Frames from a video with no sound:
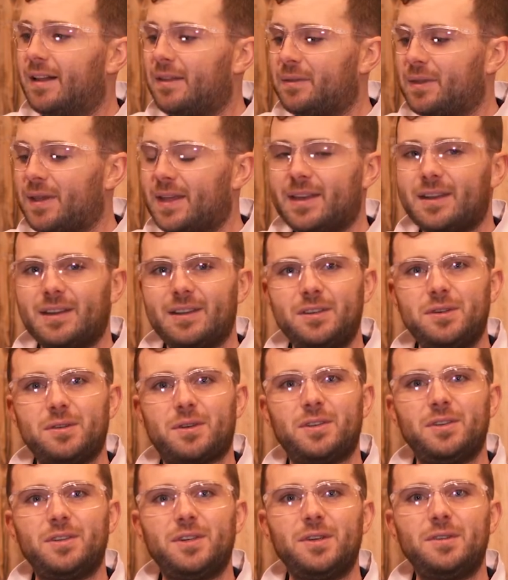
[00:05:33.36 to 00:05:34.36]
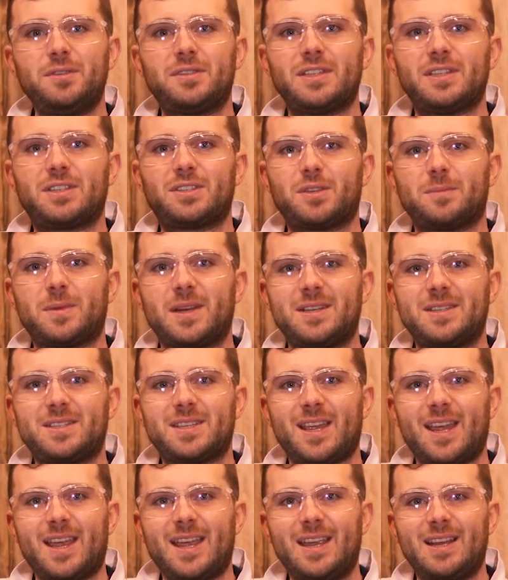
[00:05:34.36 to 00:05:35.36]
then you can use this to
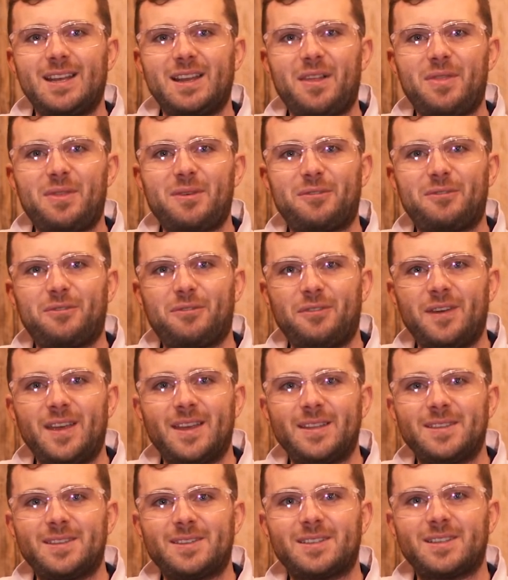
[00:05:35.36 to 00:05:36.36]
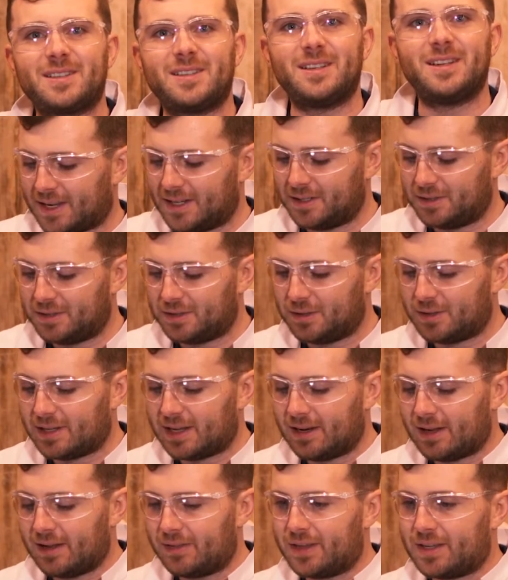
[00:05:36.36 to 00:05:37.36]
maintain the fizz, and you do
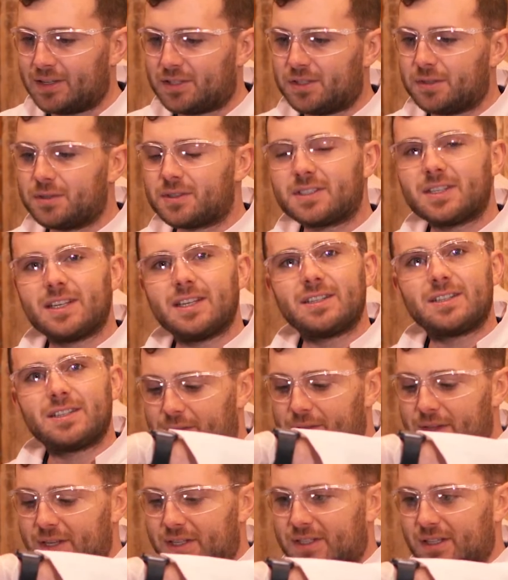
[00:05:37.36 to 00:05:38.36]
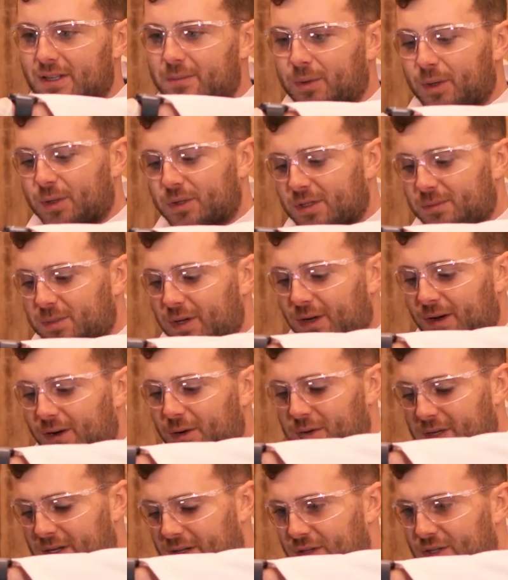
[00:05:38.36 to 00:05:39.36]
that like this. You sit this in the bottom, you
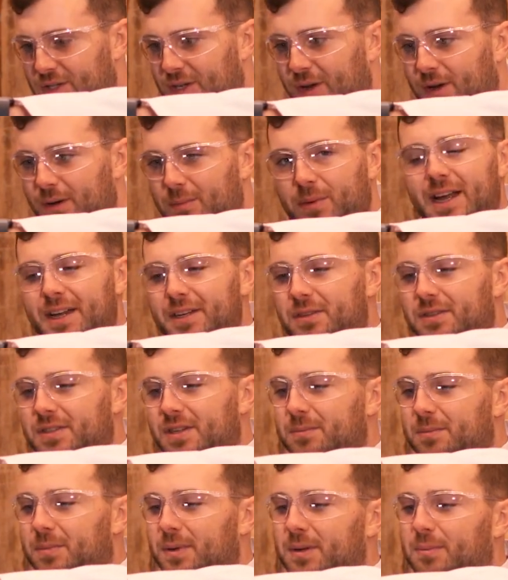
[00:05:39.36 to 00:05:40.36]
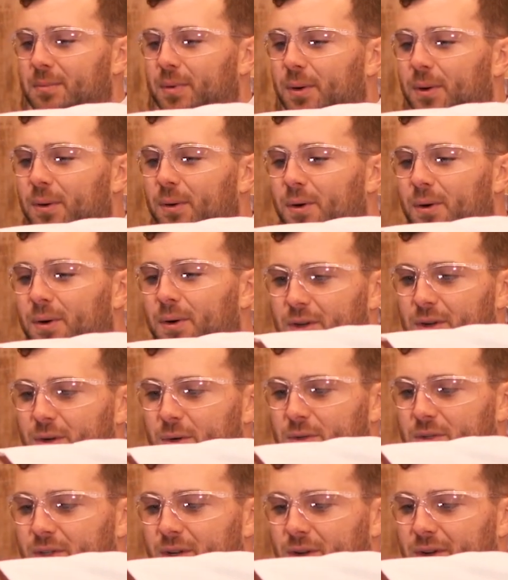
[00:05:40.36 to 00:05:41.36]
hold it at the top, and you simply pour
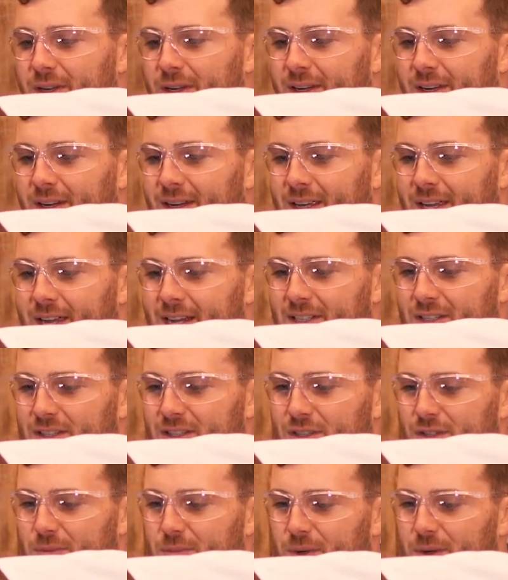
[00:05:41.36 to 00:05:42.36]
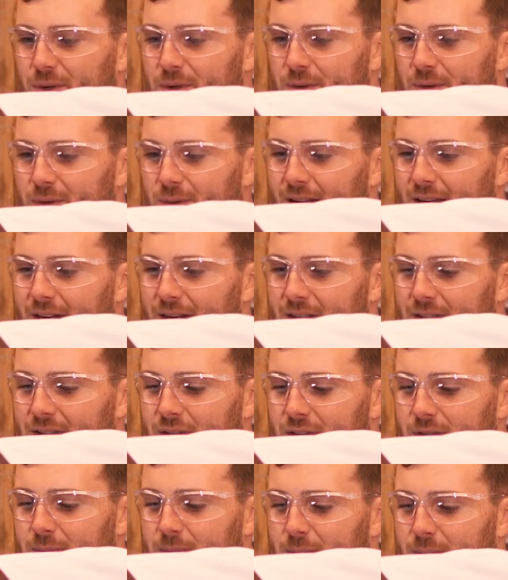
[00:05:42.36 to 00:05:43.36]
your tonic against the spoon and it
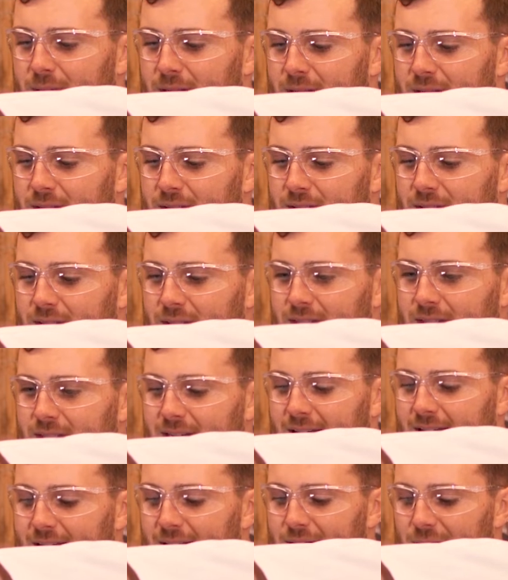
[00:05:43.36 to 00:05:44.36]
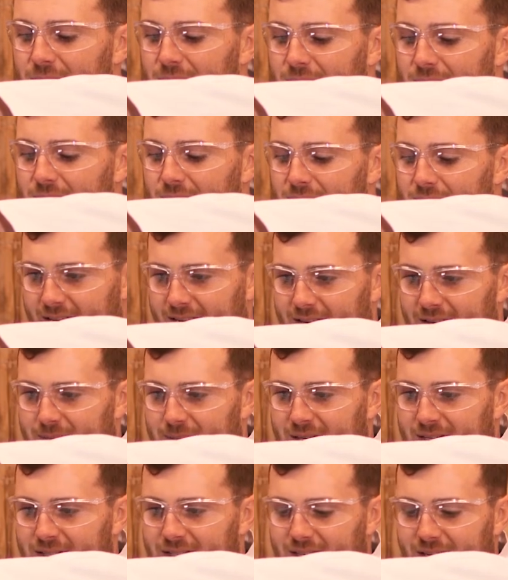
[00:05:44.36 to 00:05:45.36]
spins down and it
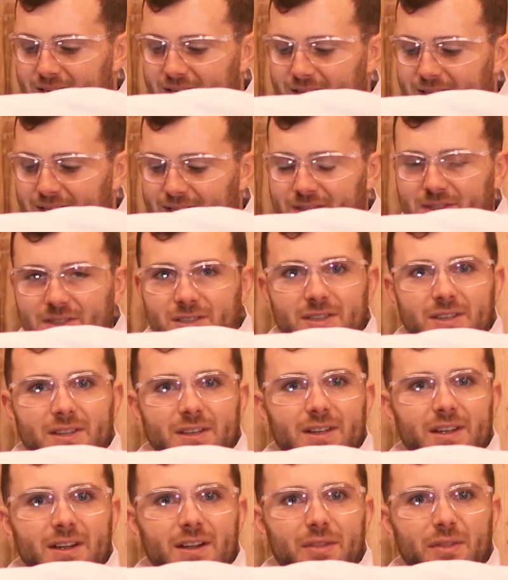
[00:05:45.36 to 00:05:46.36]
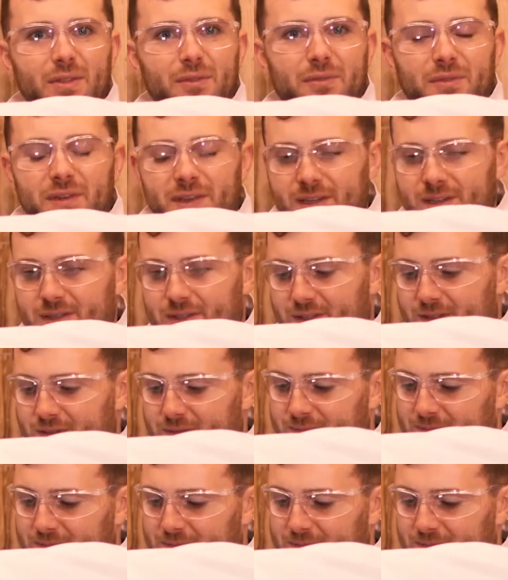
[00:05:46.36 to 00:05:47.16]
maintains the fizz.